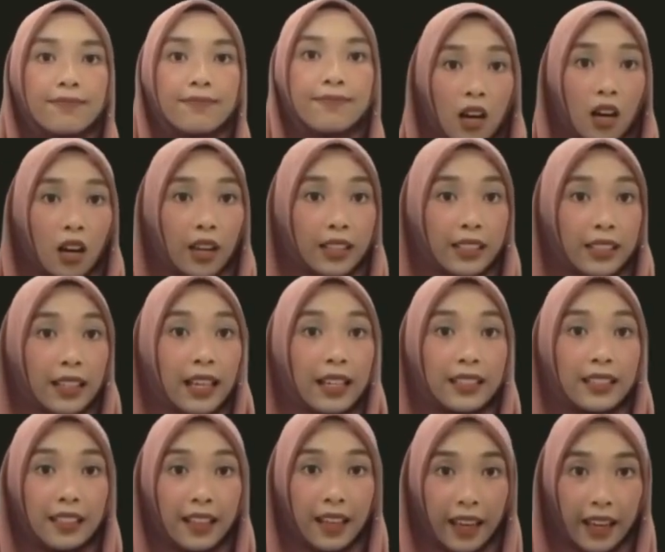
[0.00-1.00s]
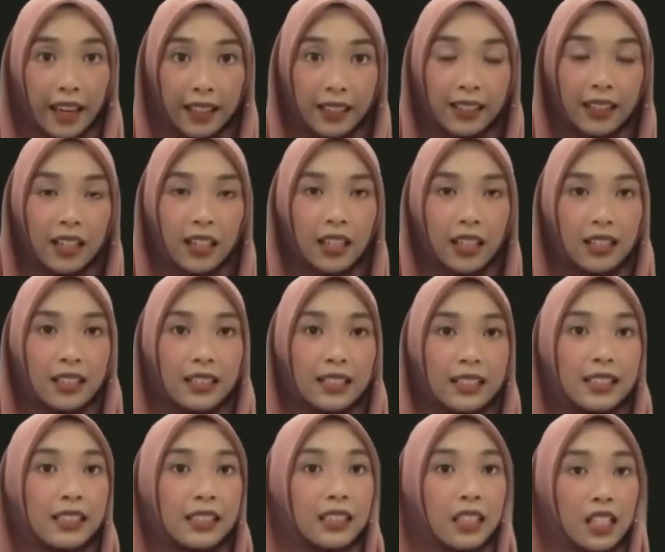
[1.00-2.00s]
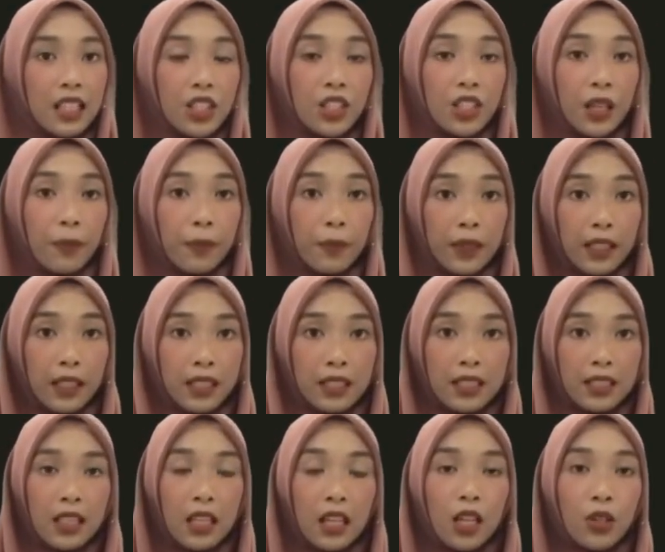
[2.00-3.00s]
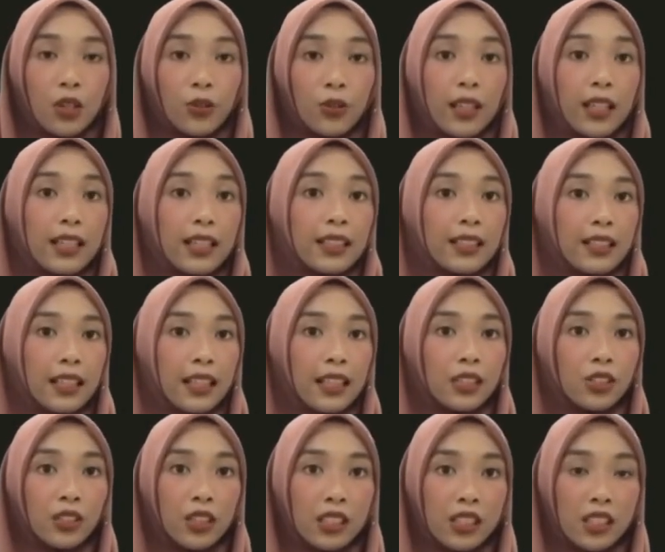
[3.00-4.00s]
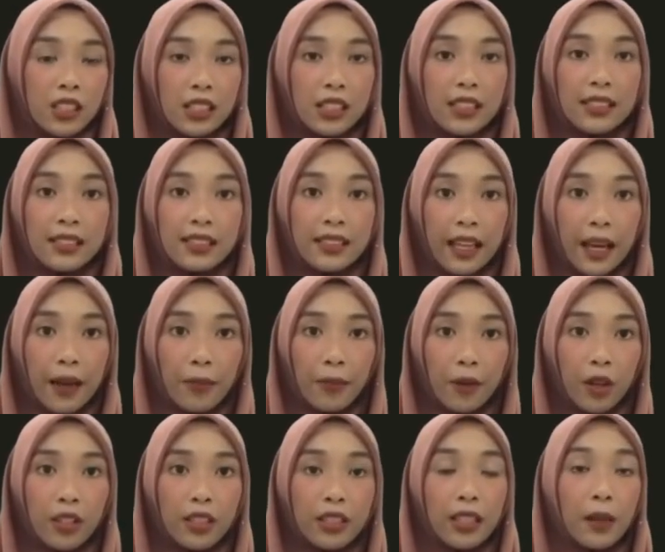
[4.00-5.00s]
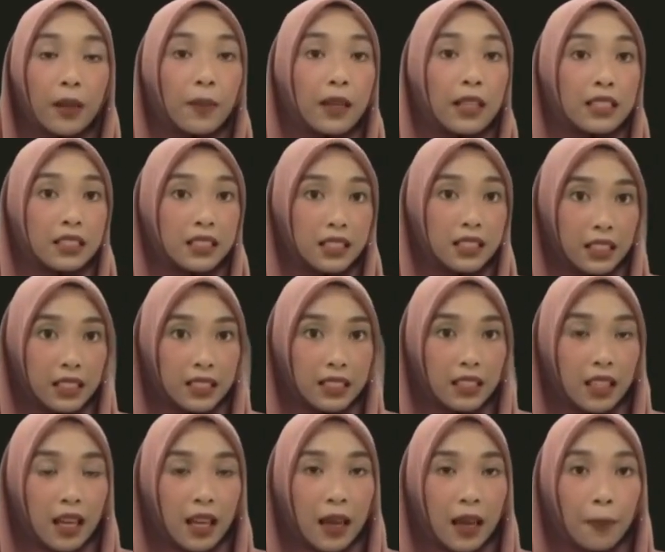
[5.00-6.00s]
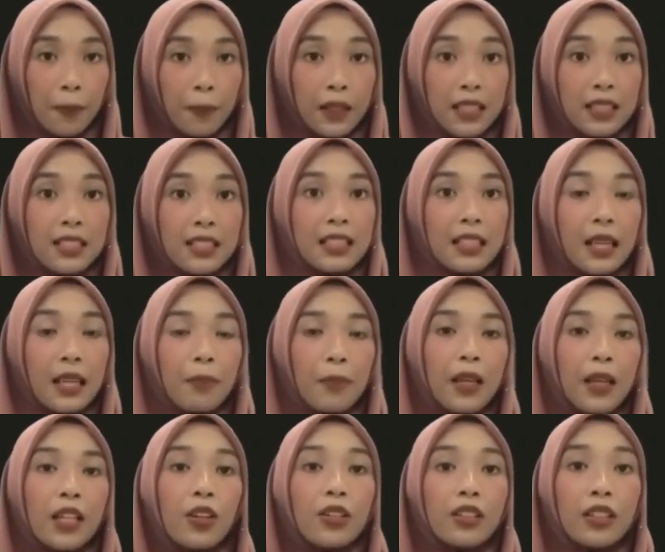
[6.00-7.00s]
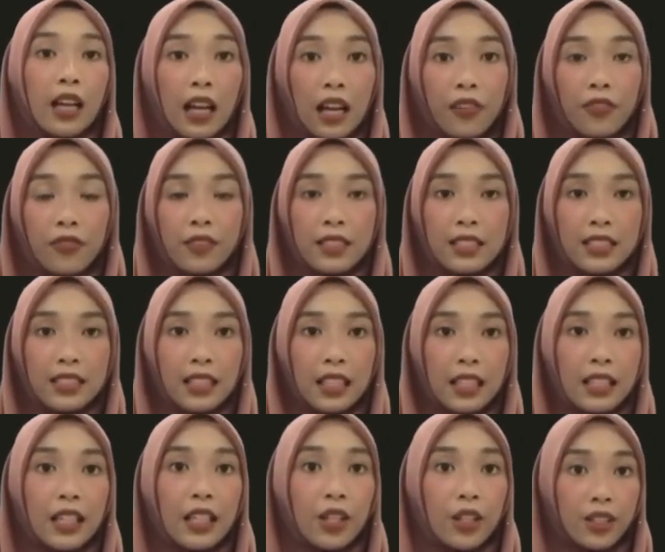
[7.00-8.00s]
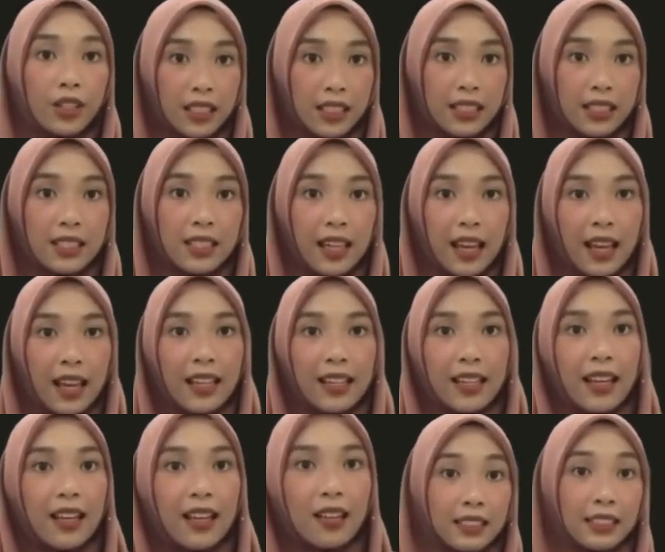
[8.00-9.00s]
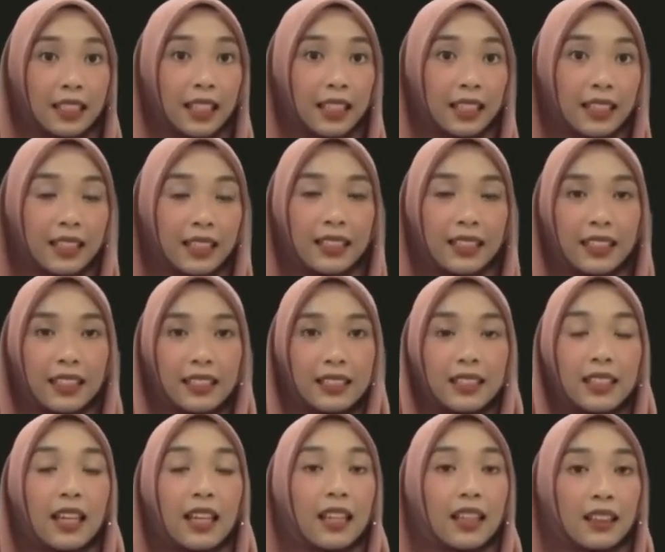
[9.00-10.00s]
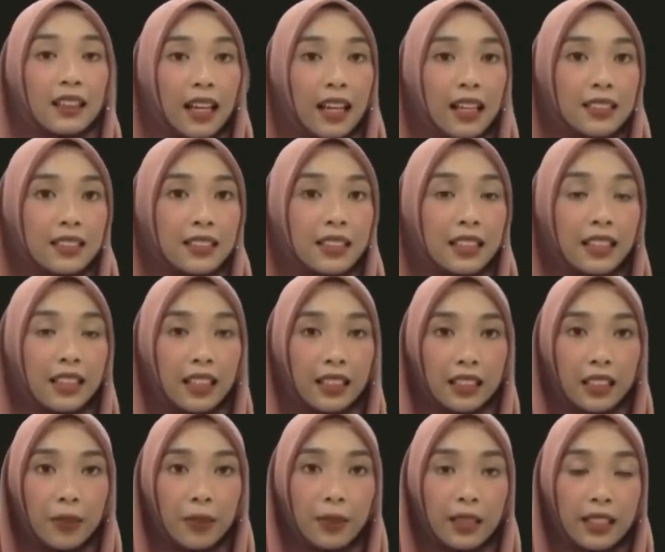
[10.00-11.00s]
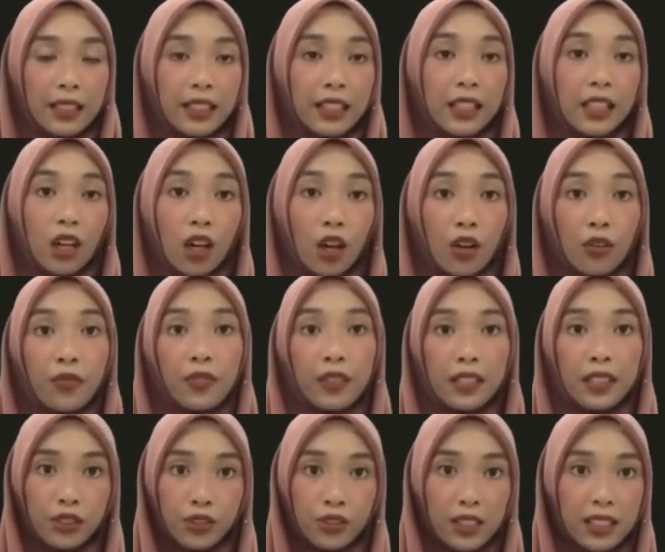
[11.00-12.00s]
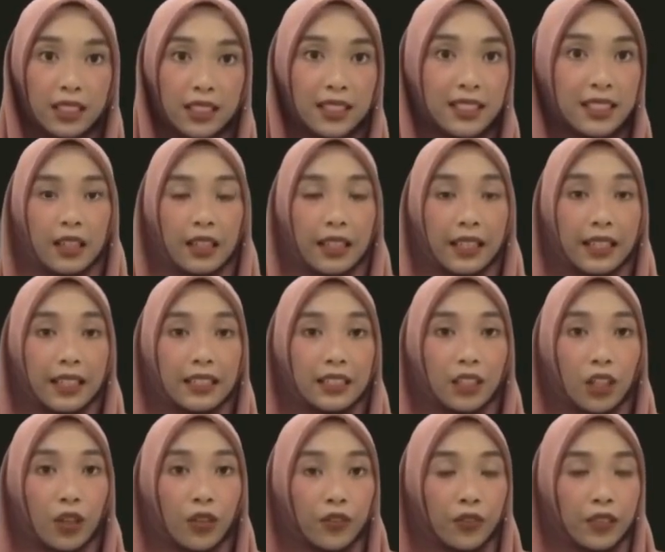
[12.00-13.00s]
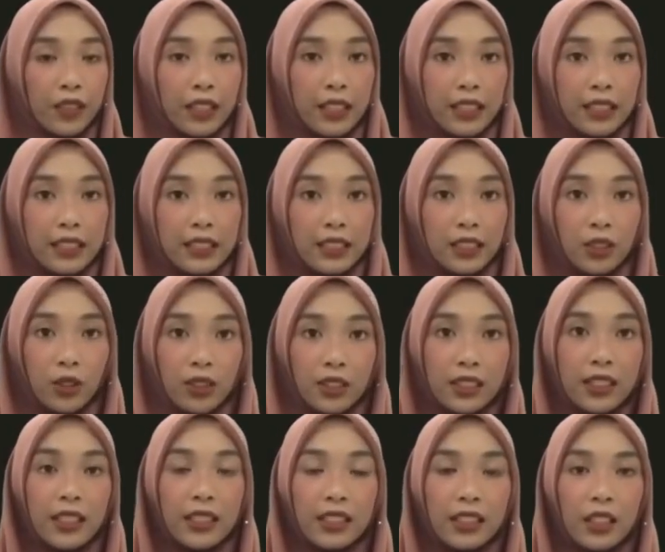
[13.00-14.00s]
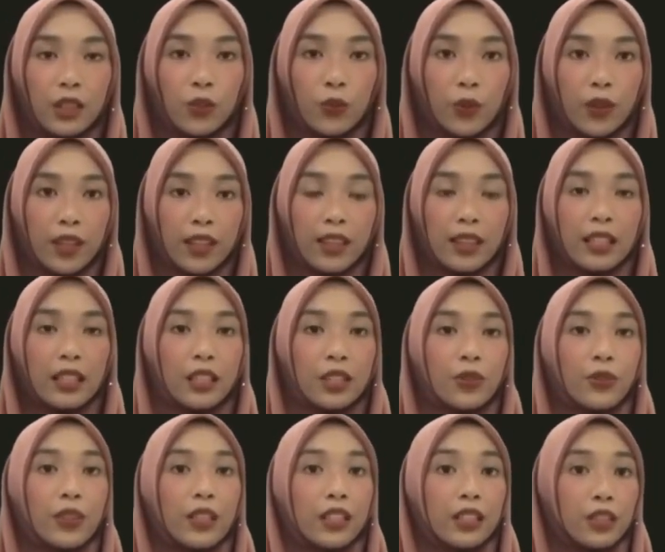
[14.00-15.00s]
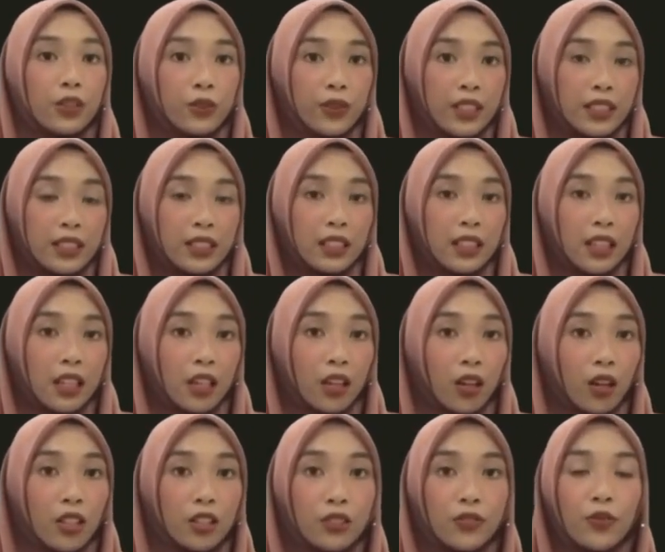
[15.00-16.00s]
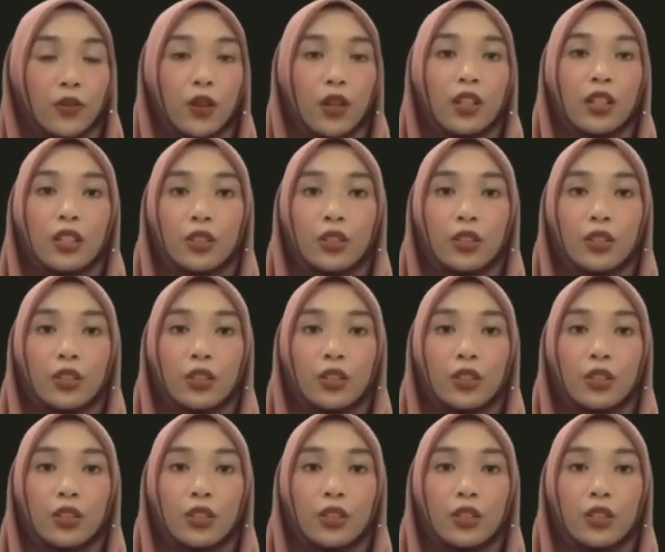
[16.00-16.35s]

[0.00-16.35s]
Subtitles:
On the other hand, early-stage companies rarely take traditional debt on their balance sheets because they may not have the steady earnings yet. Second is tax deductibility of interest. It is often associated with a greater risk, calls for a